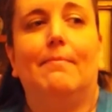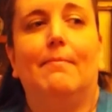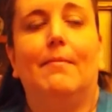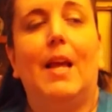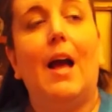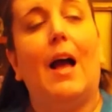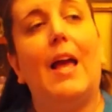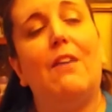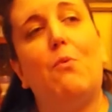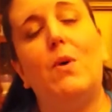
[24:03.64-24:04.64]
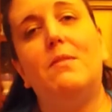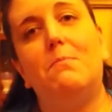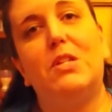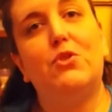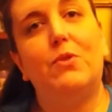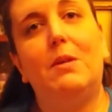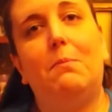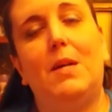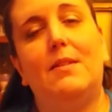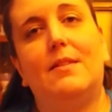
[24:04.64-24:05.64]
Yeah, I have one mystery
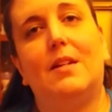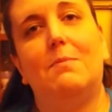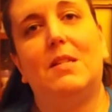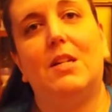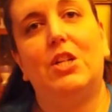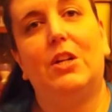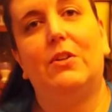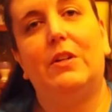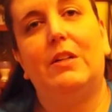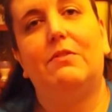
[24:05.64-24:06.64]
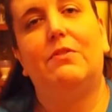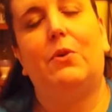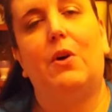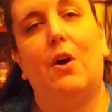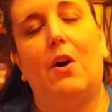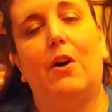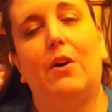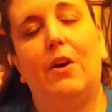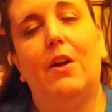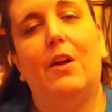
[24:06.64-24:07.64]
piece that I'm stitching on for our,
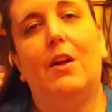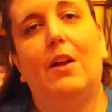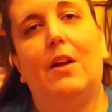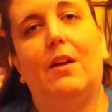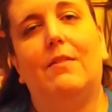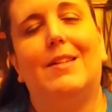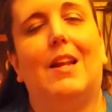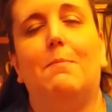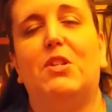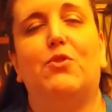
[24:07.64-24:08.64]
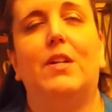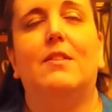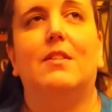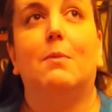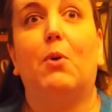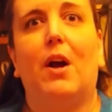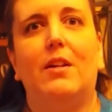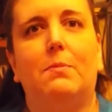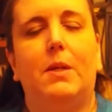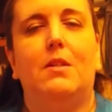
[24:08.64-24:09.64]
well, it's not a mystery, it's a surprise
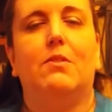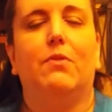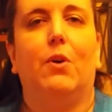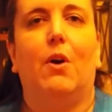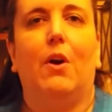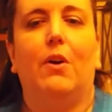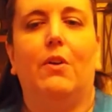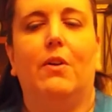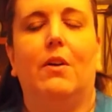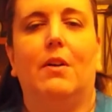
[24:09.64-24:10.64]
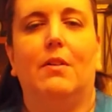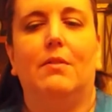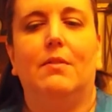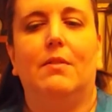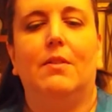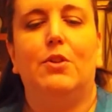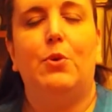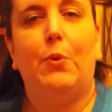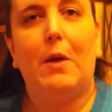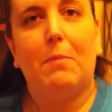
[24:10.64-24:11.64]
piece for our new
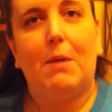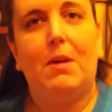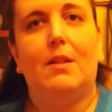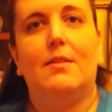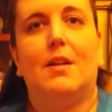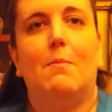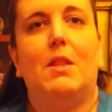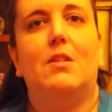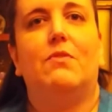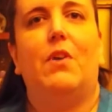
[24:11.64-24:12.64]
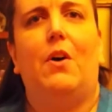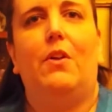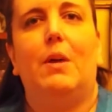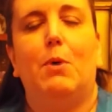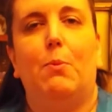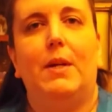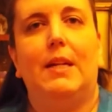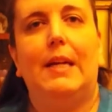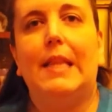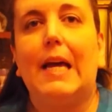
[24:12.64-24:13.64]
grandbaby that's coming this fall. I'm hoping to
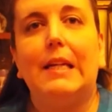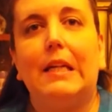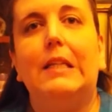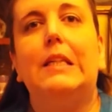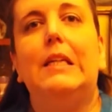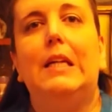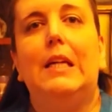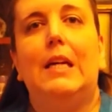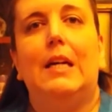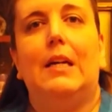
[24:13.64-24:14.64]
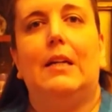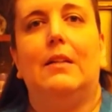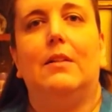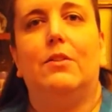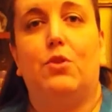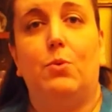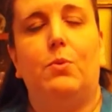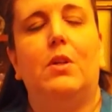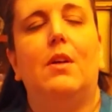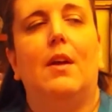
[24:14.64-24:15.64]
get that done soon
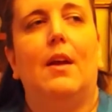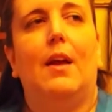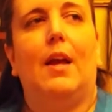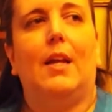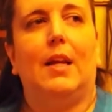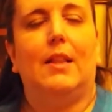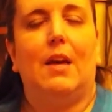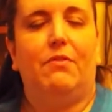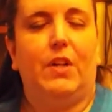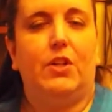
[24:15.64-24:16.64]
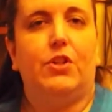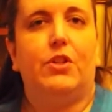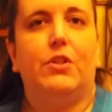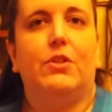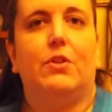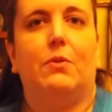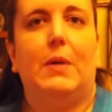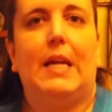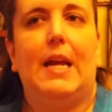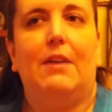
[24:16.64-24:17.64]
and get that finished so we
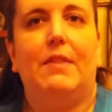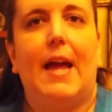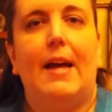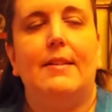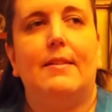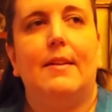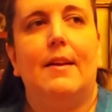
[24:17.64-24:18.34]
can have that.